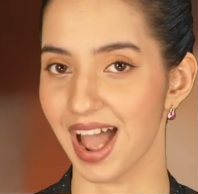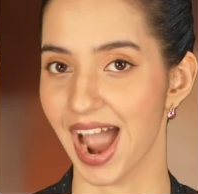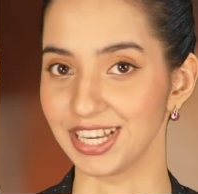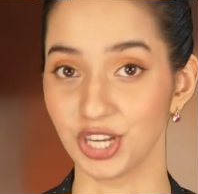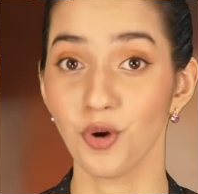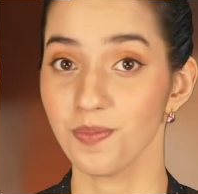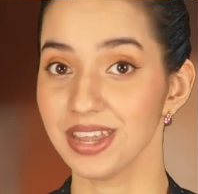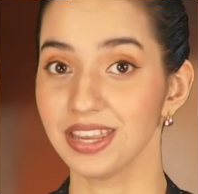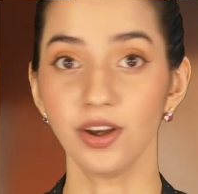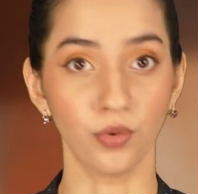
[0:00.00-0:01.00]
I don't
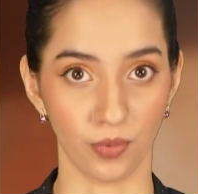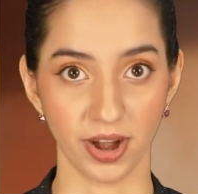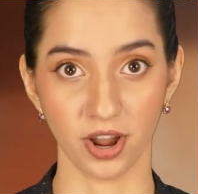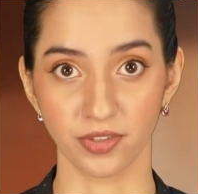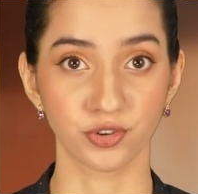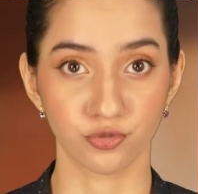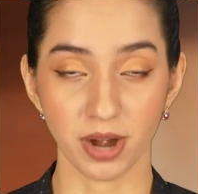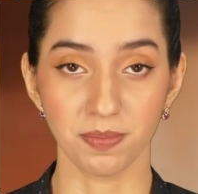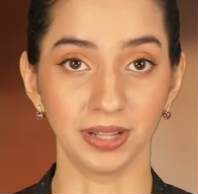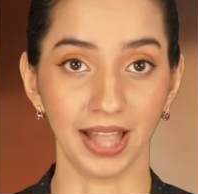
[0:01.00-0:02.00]
mean running on the
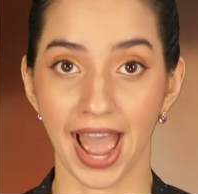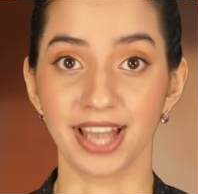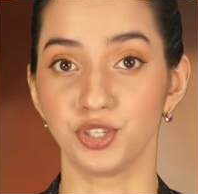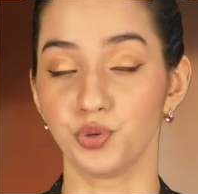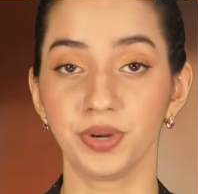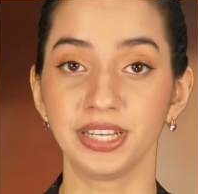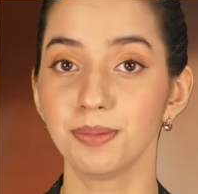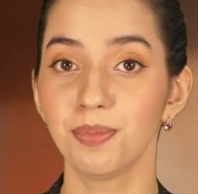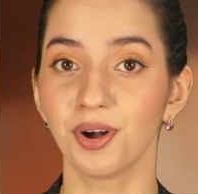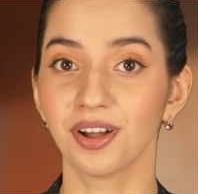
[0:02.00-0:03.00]
treadmill as you read the
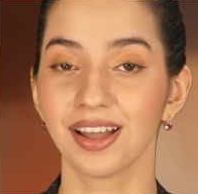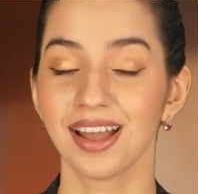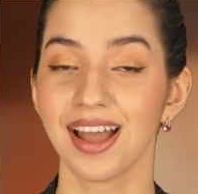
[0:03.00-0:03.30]
book.